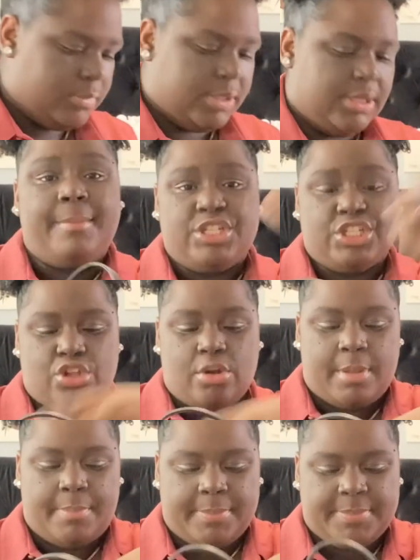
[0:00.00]
Just throw my
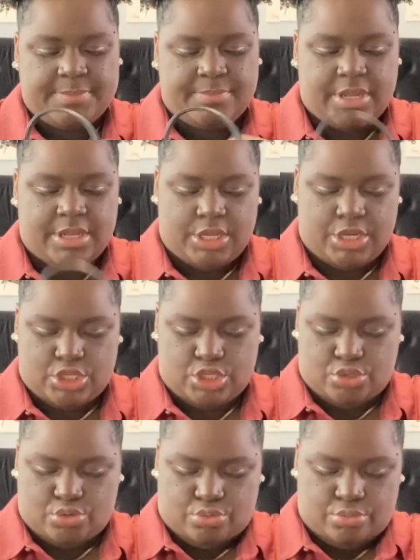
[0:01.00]
pepper spray in here
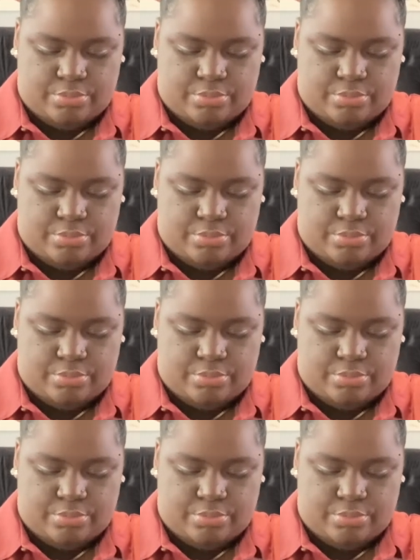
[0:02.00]
too.